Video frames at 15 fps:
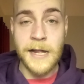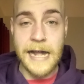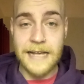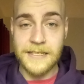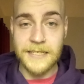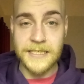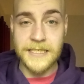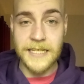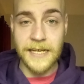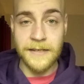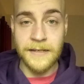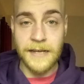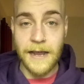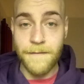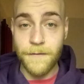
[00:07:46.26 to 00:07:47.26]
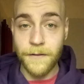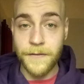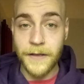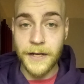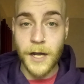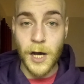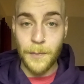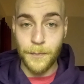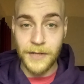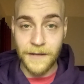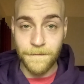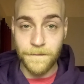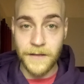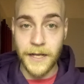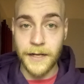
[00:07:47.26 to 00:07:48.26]
As I said, everything
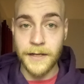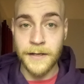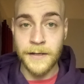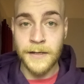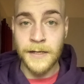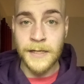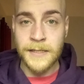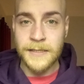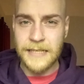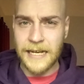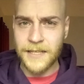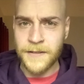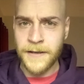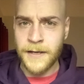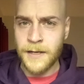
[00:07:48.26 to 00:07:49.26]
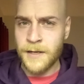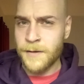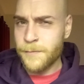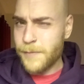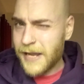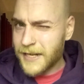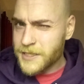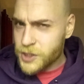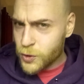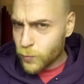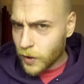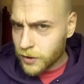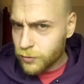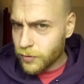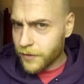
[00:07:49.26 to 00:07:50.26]
uplifting that makes you
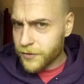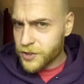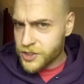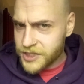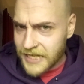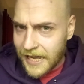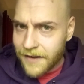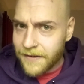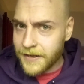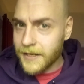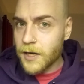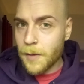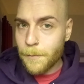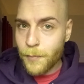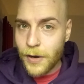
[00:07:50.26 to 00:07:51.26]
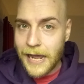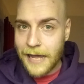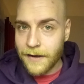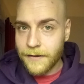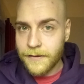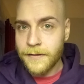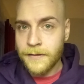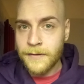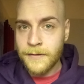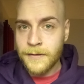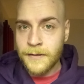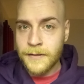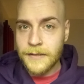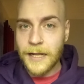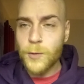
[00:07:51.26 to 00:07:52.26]
want to understand and comprehend,
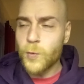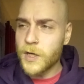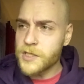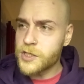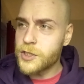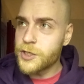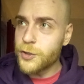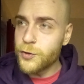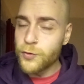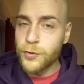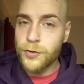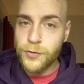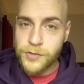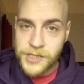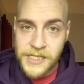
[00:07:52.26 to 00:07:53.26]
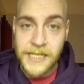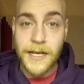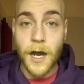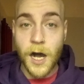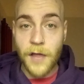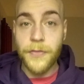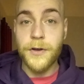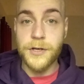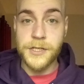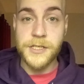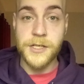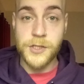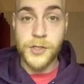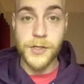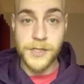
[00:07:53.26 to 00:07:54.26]
that wants you to see
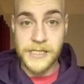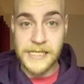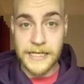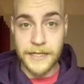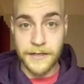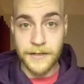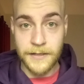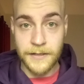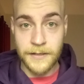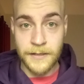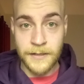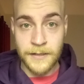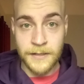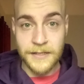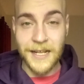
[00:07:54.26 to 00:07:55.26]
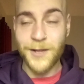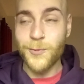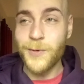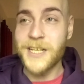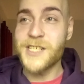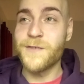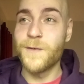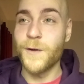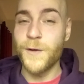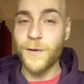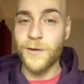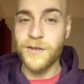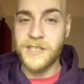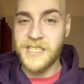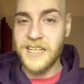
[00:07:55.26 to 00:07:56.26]
others succeed, that wish for
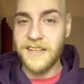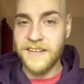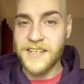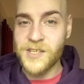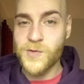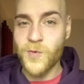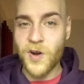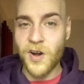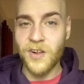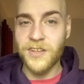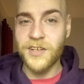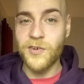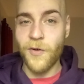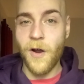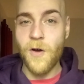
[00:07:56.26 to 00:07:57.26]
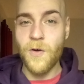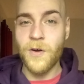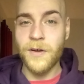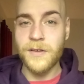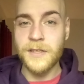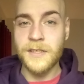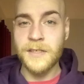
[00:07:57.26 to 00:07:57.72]
you to see this world grow,